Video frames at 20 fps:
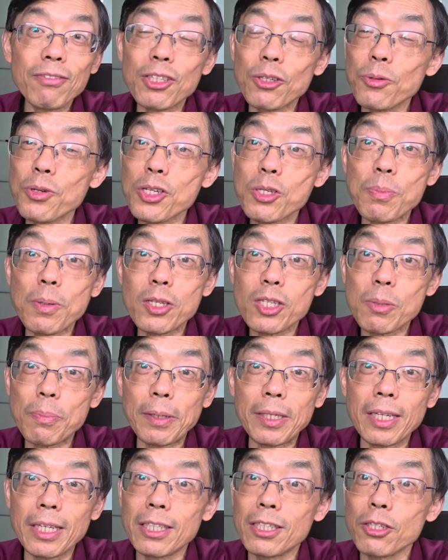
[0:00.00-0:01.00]

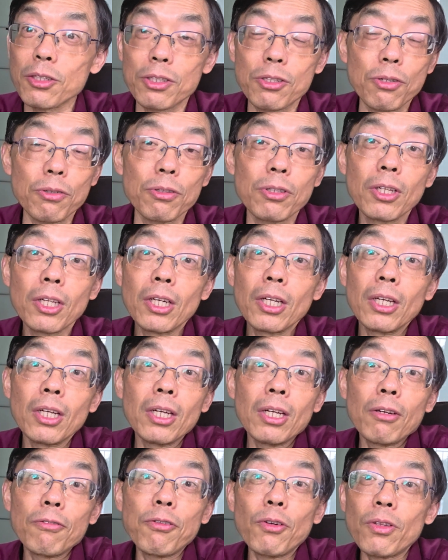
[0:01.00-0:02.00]
responsibility
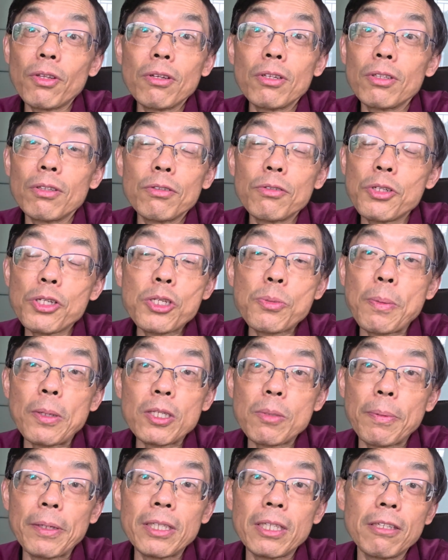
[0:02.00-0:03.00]
for
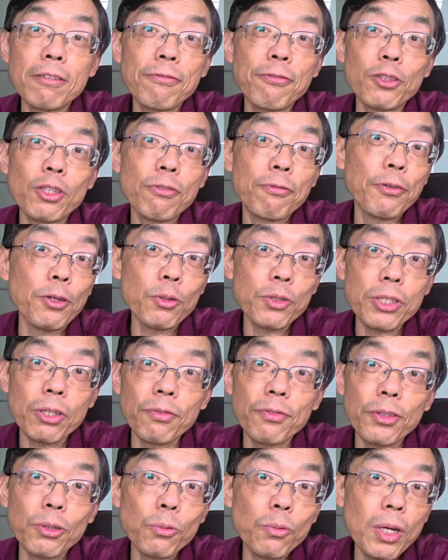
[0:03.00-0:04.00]
the future
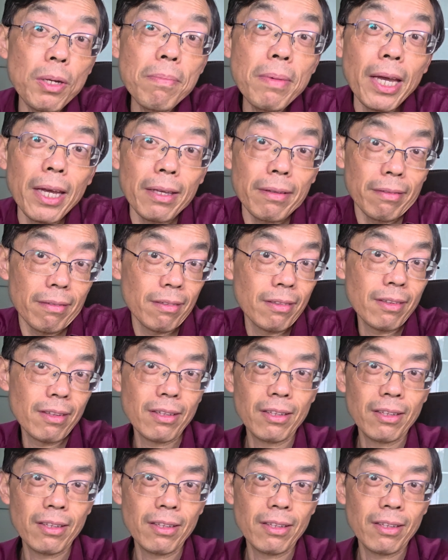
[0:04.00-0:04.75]
of the women.